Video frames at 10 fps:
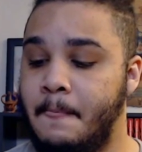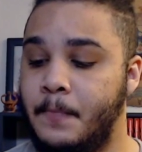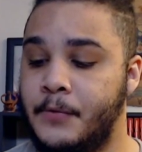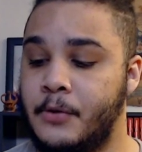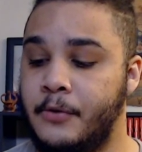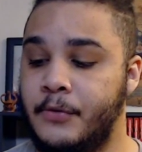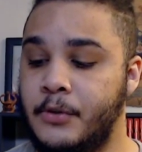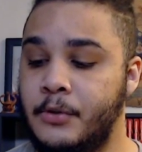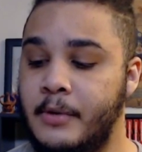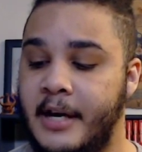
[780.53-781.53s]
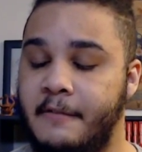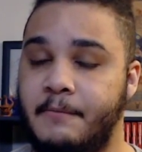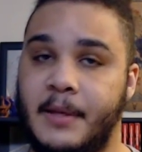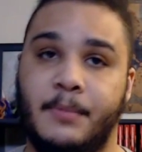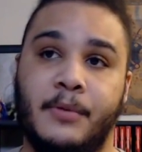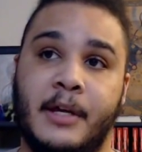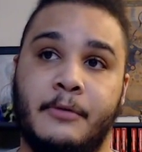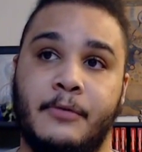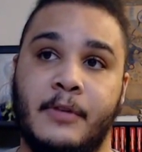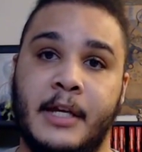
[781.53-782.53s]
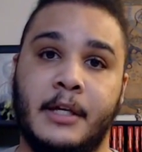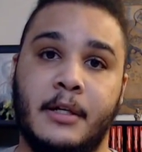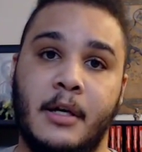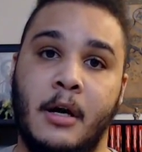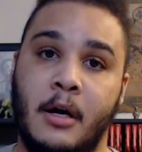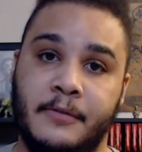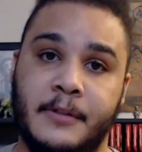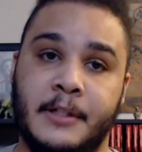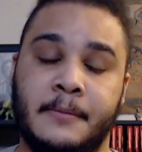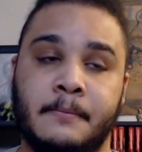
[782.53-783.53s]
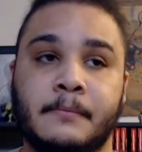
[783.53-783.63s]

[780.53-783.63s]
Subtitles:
So if you do have people that flake often,